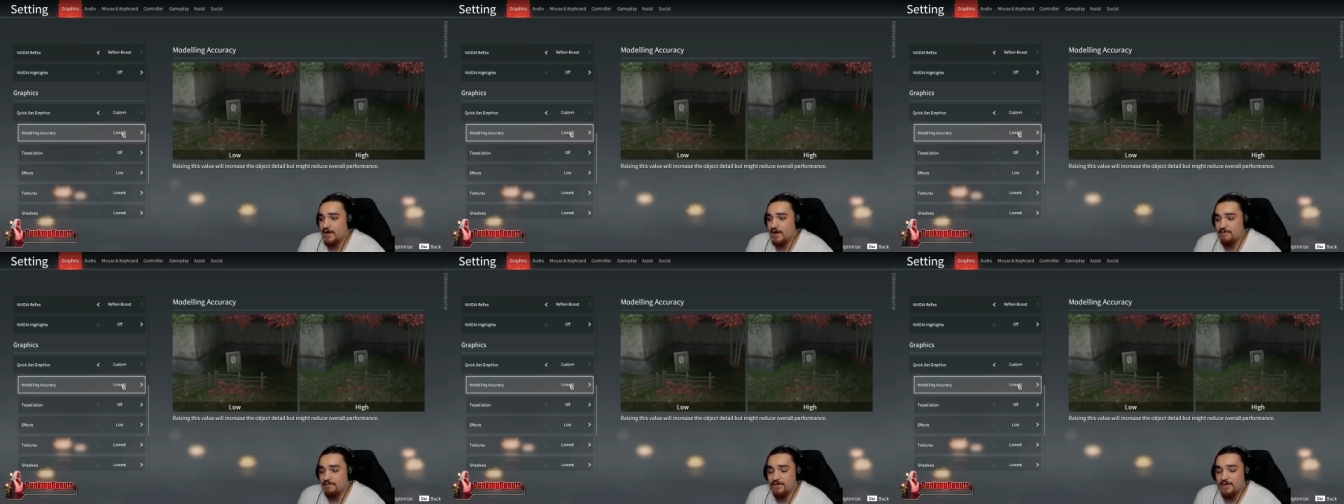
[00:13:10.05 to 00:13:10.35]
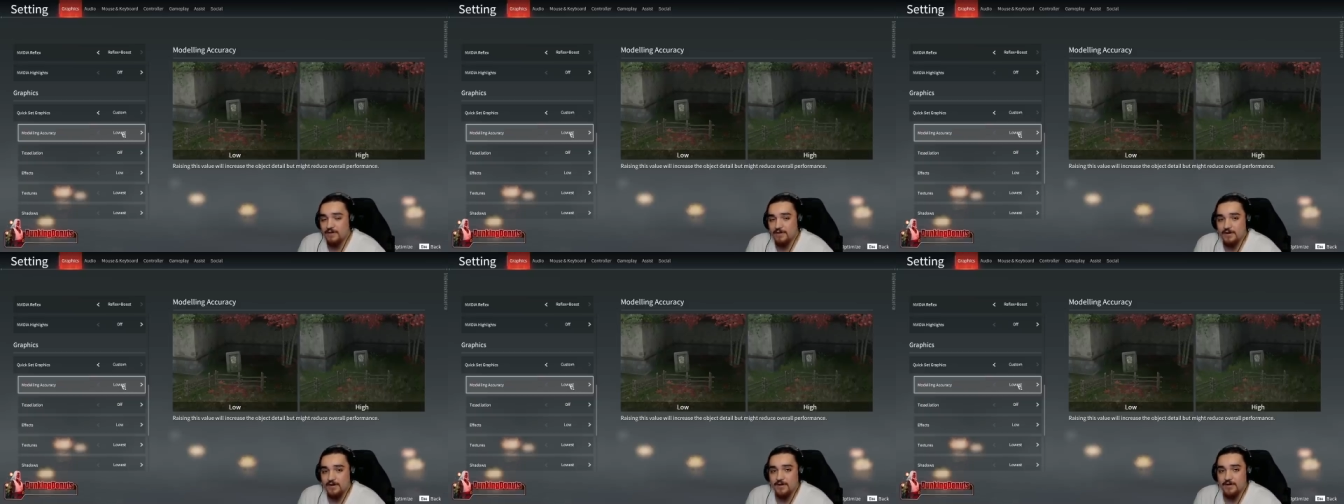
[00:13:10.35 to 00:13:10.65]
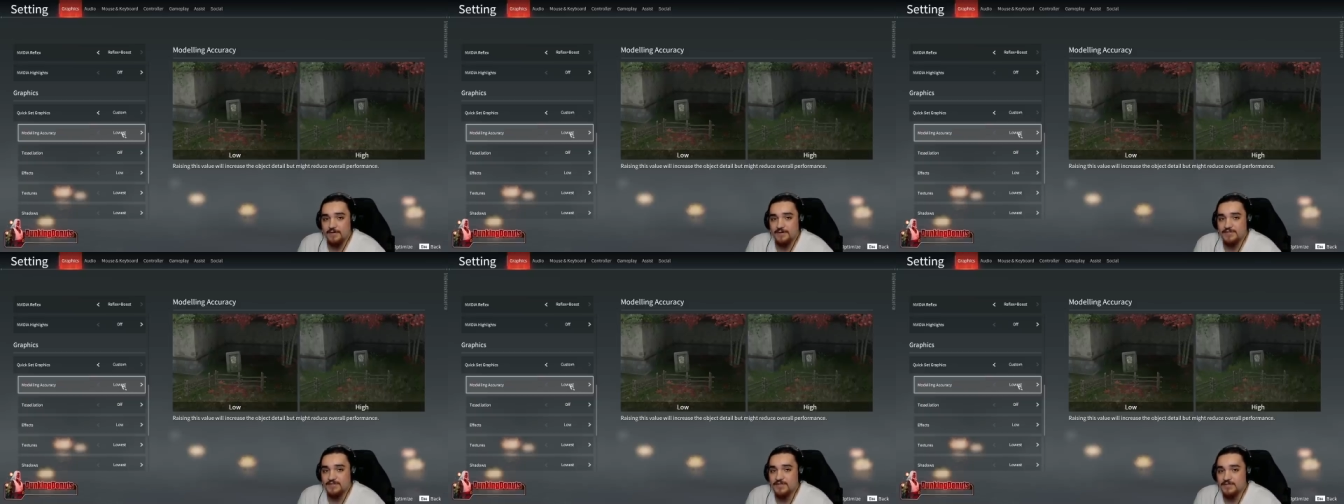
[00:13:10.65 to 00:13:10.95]
Having it on
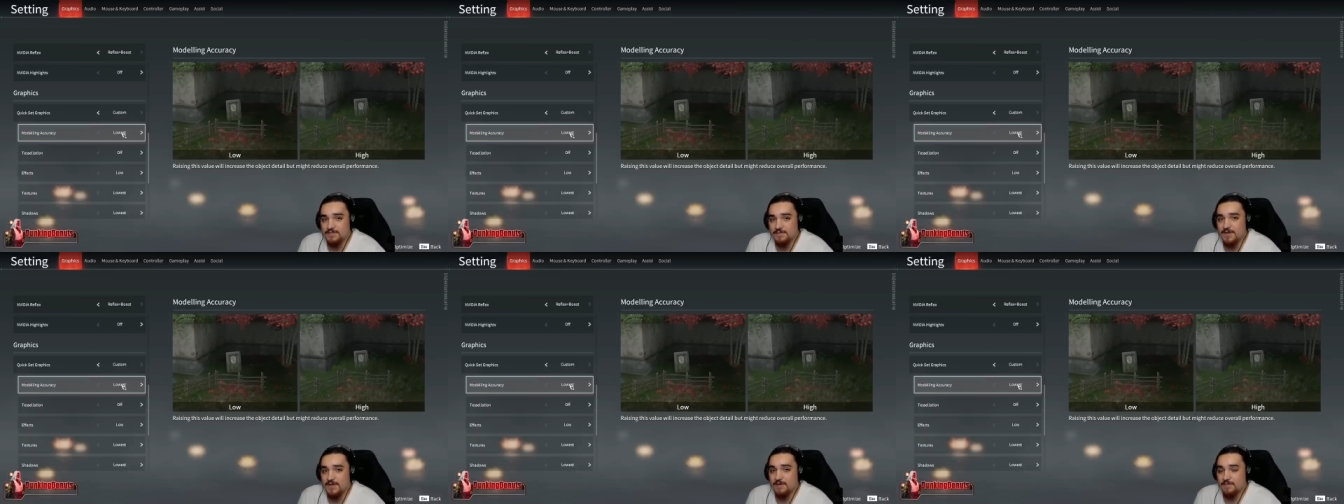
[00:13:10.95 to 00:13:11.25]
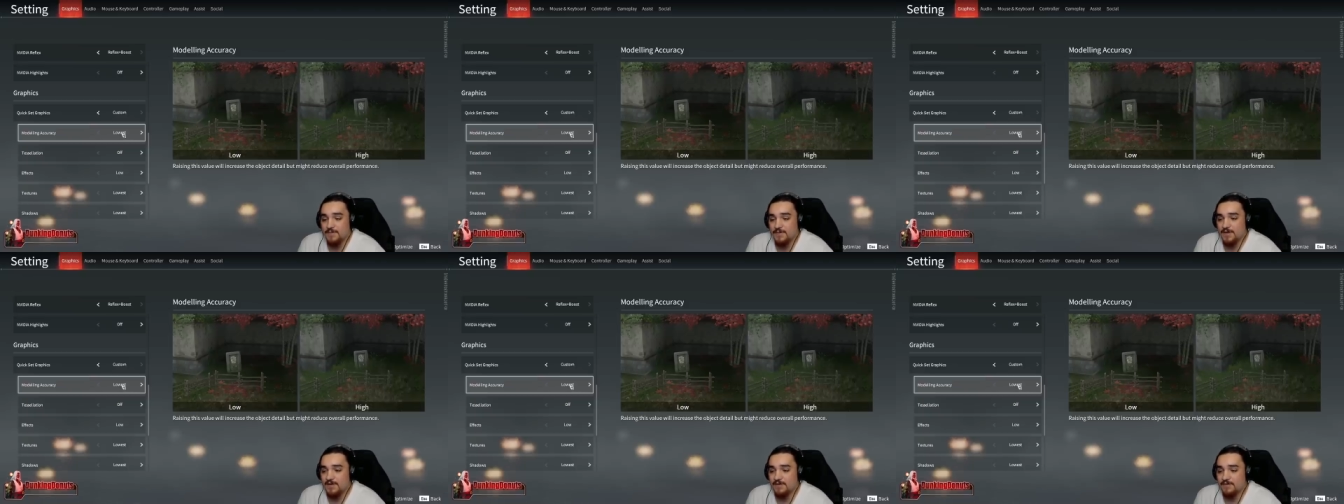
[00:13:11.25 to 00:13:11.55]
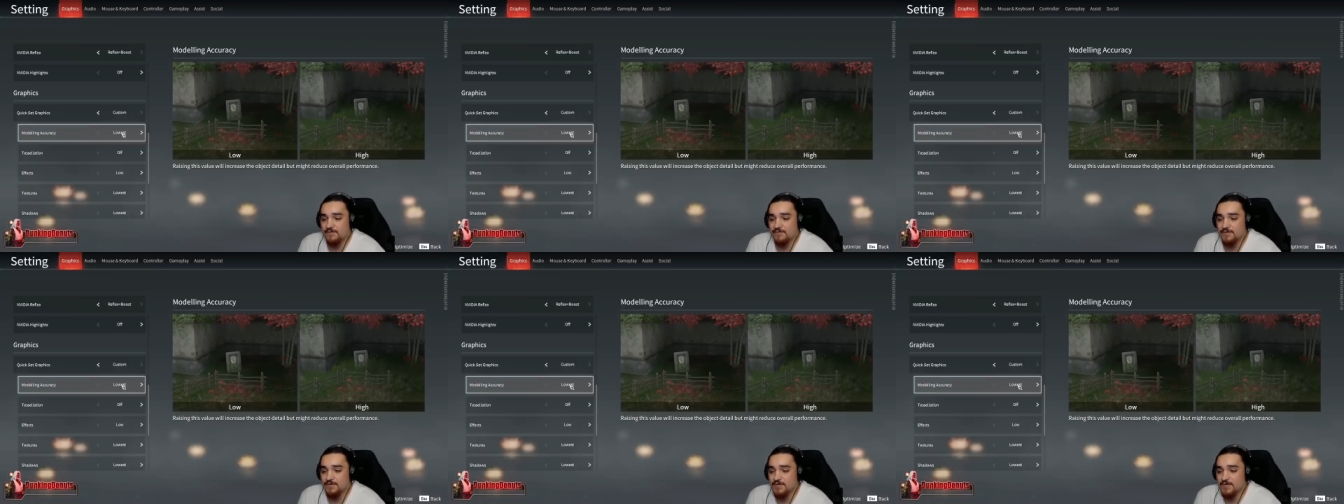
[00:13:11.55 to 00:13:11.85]
lowest does make a big
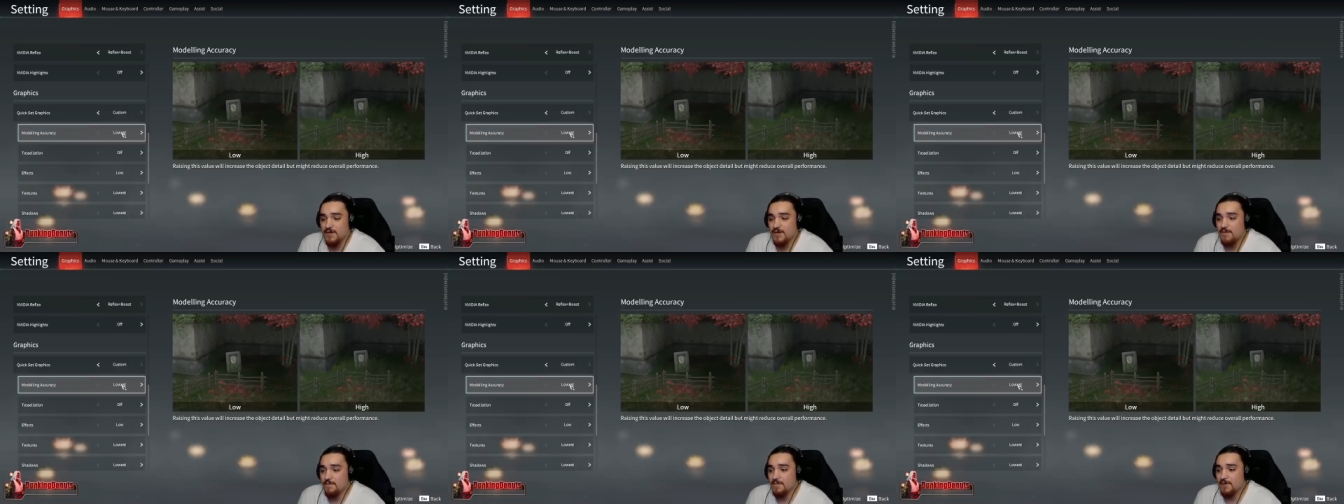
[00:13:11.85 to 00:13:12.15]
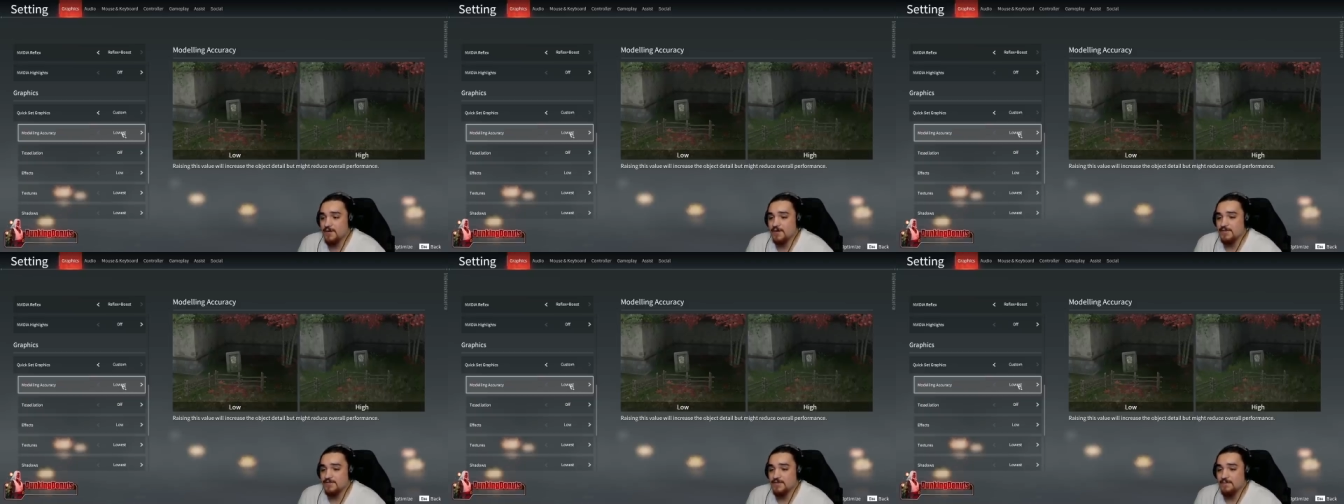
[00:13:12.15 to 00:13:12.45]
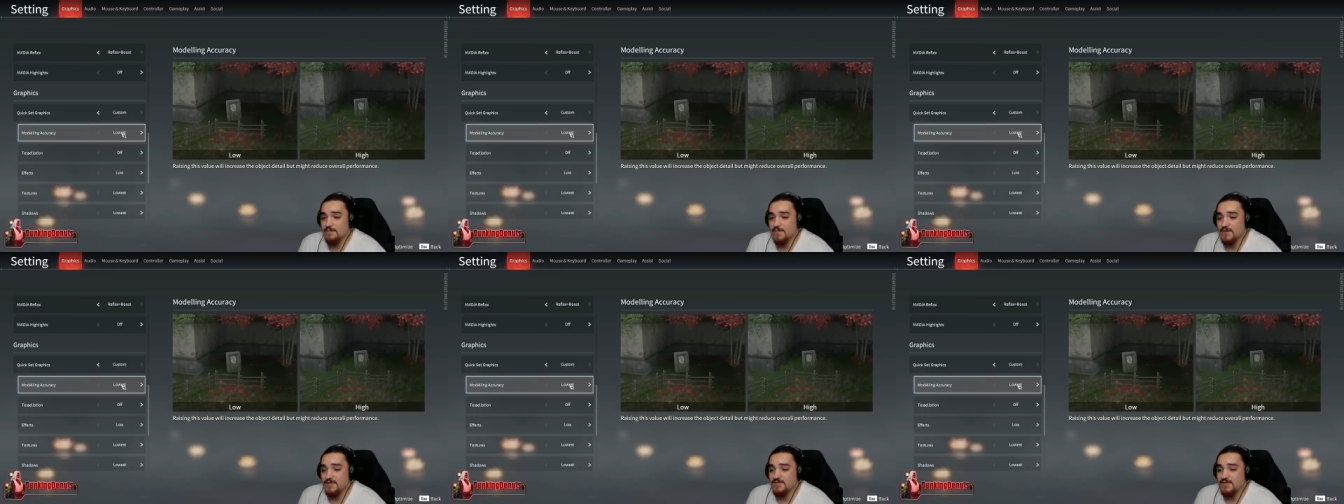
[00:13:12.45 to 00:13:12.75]
difference because
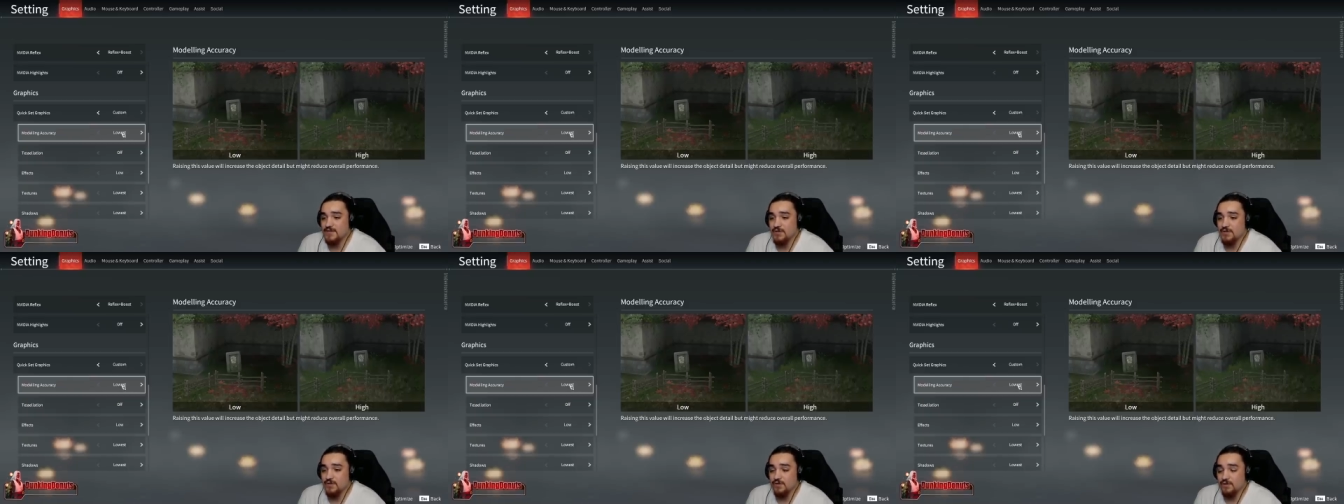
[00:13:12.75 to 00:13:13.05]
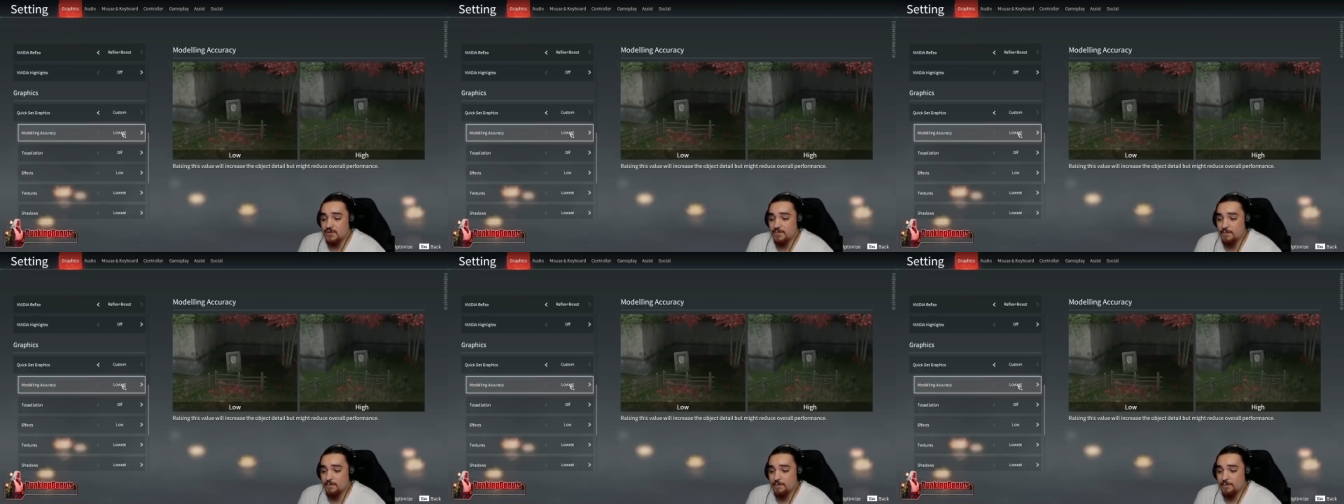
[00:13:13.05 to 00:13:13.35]
it means that your